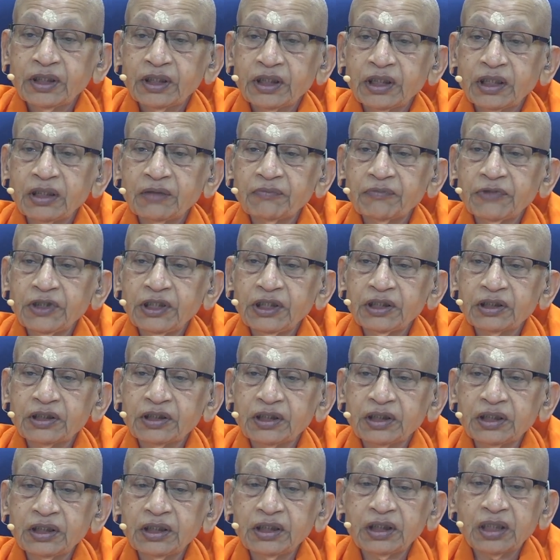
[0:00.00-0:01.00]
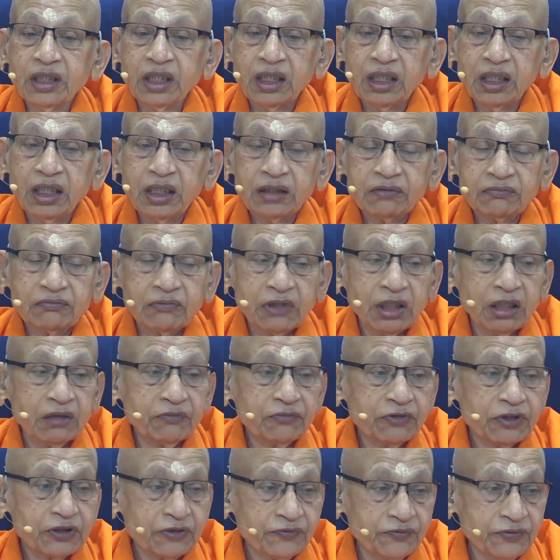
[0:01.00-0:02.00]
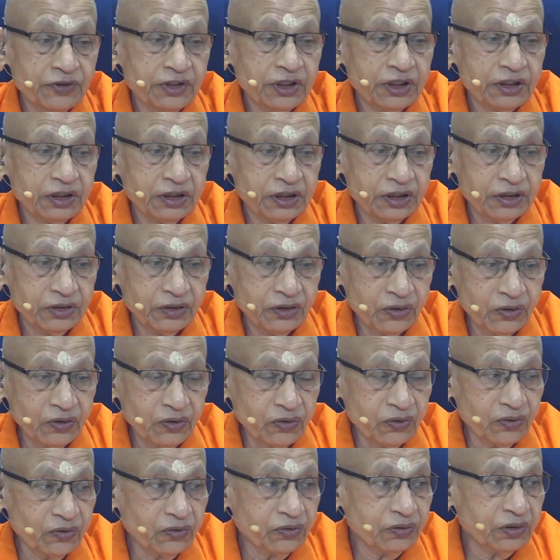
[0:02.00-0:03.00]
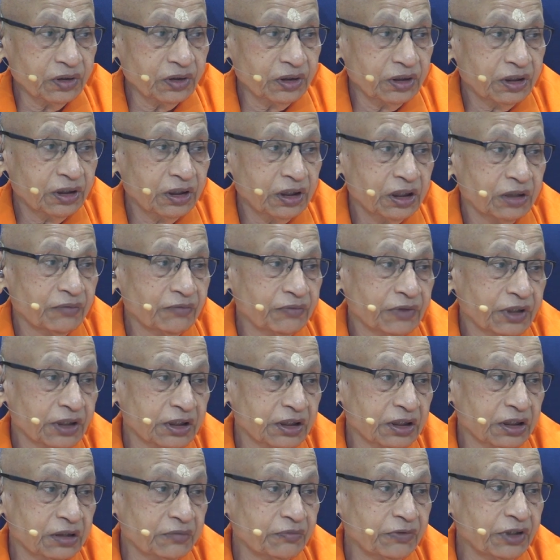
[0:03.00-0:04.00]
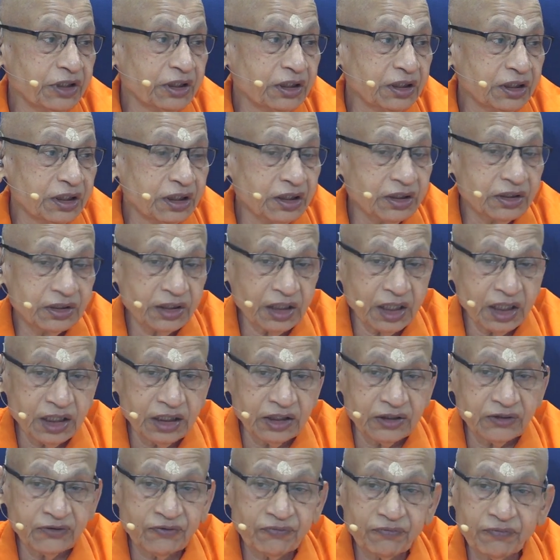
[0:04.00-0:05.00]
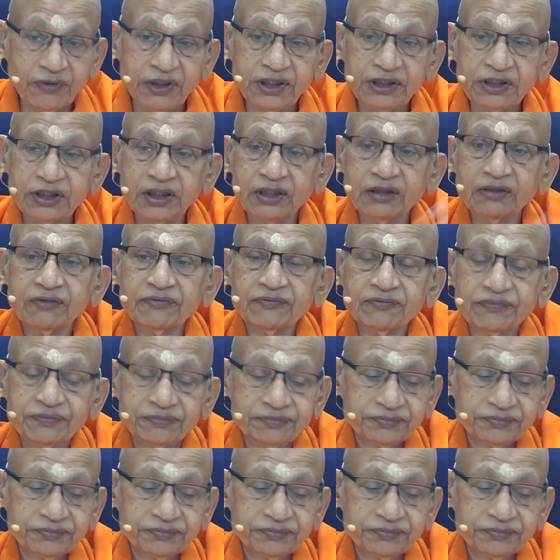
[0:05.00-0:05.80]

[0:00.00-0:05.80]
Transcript: Hey Maitreyi, Atma must be known as an immediate reality of myself.